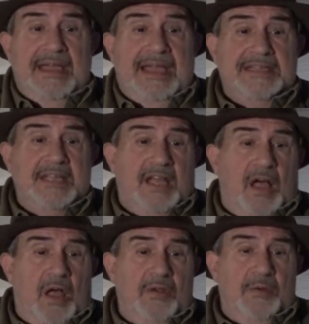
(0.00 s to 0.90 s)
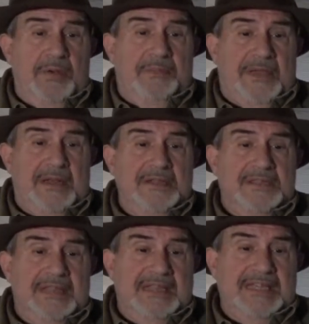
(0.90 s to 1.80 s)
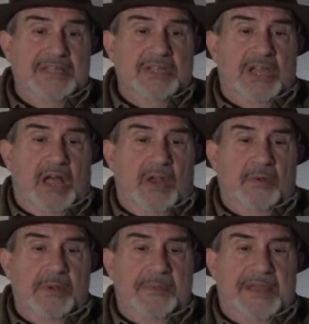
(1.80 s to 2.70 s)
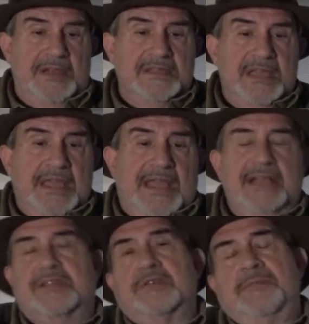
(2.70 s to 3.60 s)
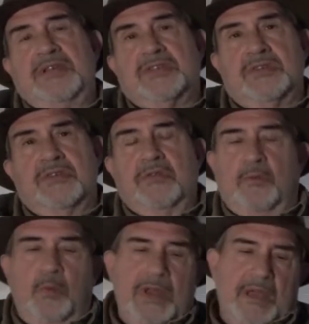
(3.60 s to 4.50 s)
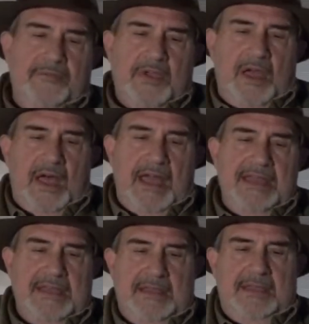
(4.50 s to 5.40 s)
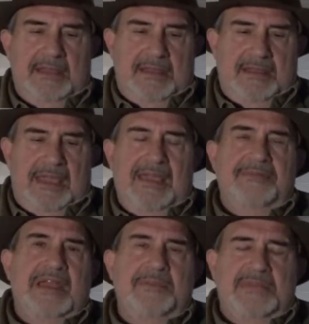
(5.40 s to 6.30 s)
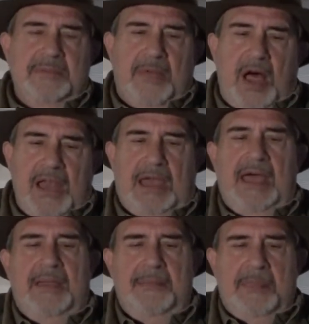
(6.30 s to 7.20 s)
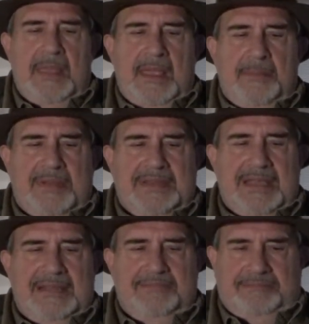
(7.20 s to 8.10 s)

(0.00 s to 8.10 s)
It's a call to repentance. They teach a call to repentance and submission to the will of God. They have named him Allah, but they